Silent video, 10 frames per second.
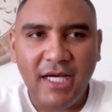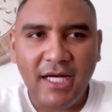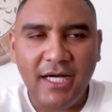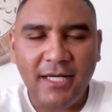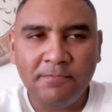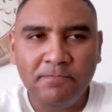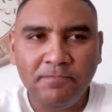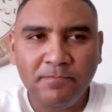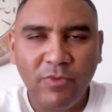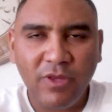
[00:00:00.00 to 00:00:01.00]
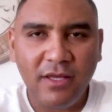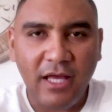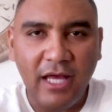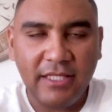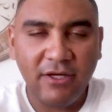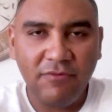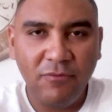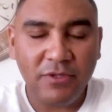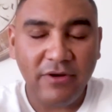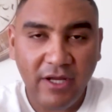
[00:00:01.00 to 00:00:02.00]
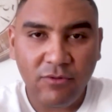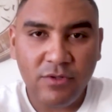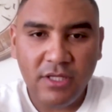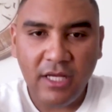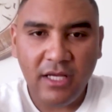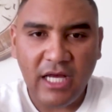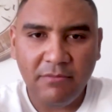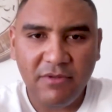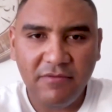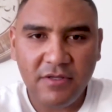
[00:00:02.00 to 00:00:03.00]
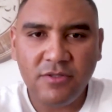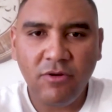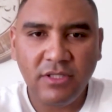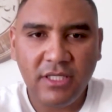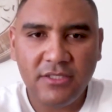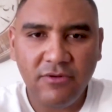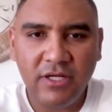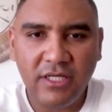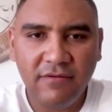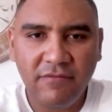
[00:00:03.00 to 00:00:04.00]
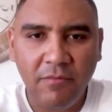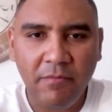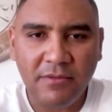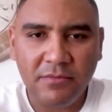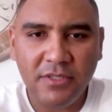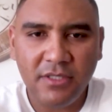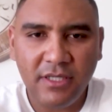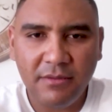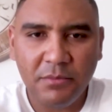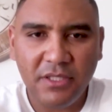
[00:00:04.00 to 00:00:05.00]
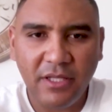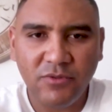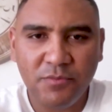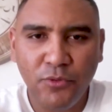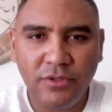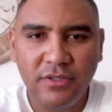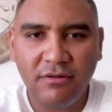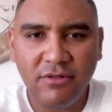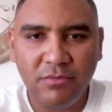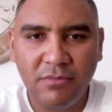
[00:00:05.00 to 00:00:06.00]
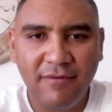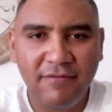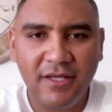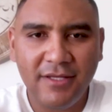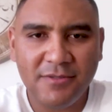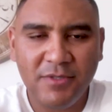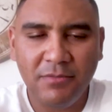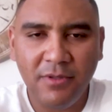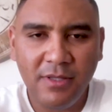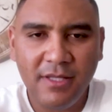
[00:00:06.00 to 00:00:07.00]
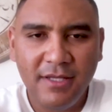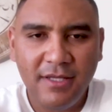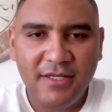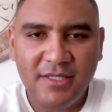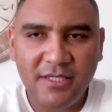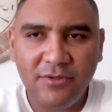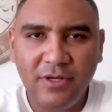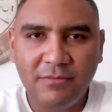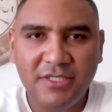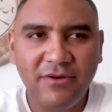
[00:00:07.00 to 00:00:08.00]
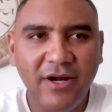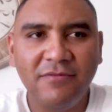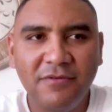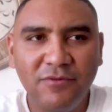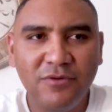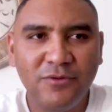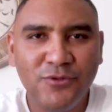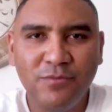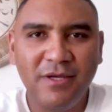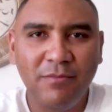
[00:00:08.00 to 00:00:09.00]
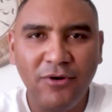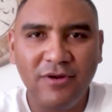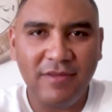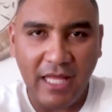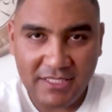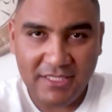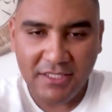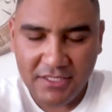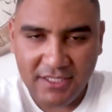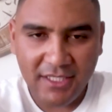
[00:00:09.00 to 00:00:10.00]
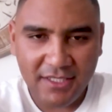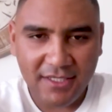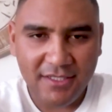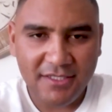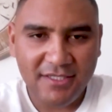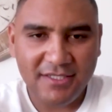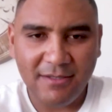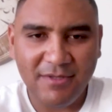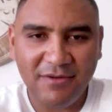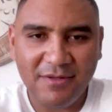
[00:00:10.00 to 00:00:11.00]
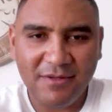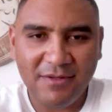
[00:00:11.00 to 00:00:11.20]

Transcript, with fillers: Um, I think for the record, uh, I'm the first doctor historically from Manenberg that was pointed out to me by various people. So I'm just grateful for to be a part of that statistic. At least there's something